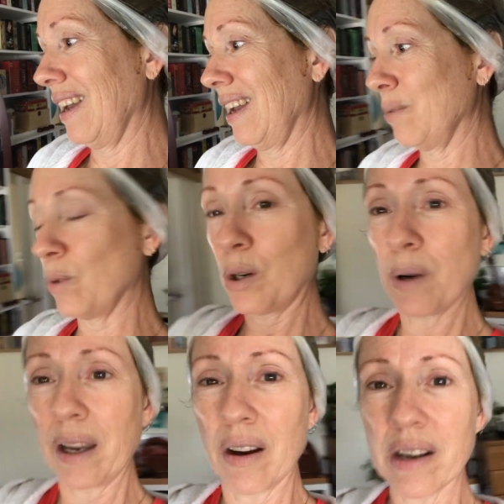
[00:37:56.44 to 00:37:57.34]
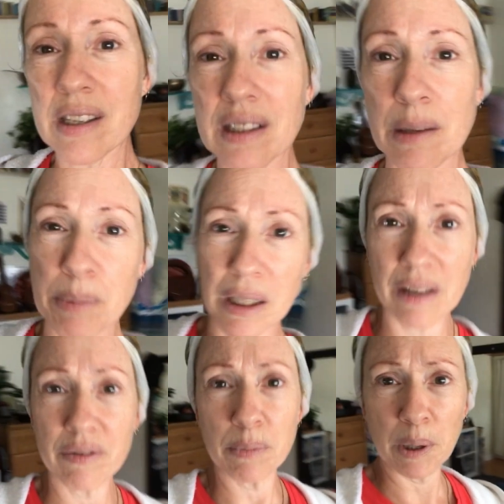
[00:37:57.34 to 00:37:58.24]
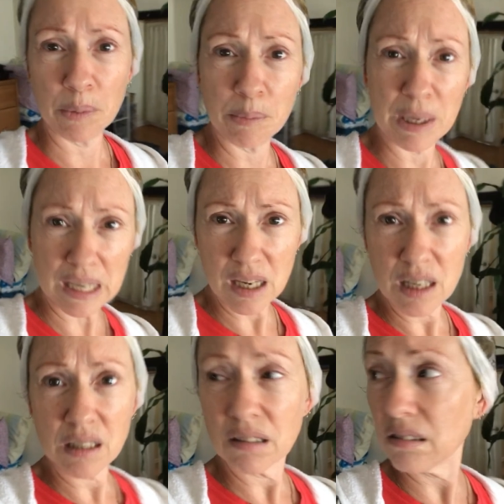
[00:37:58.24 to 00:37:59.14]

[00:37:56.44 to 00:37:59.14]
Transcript: and what do I honestly believed about me?